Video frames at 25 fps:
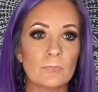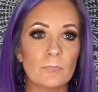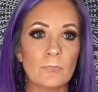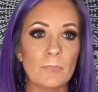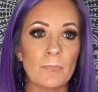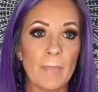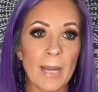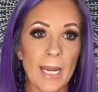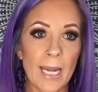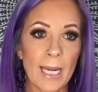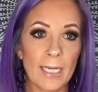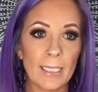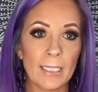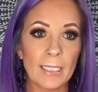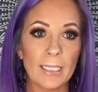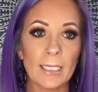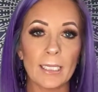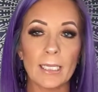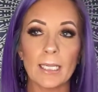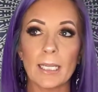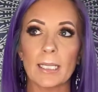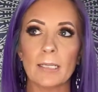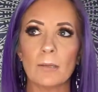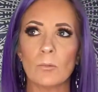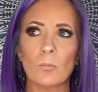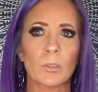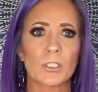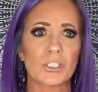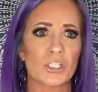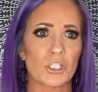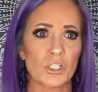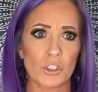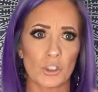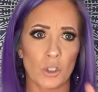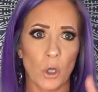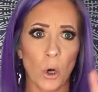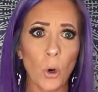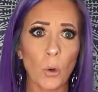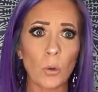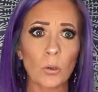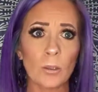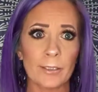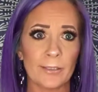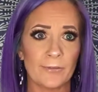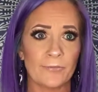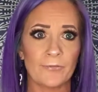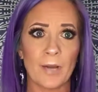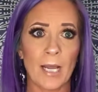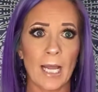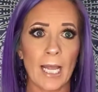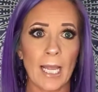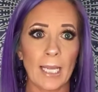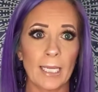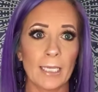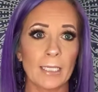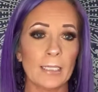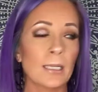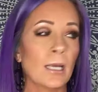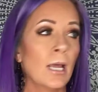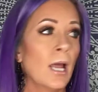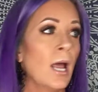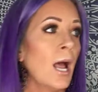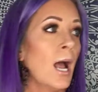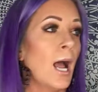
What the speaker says: mani, and which is totally fine.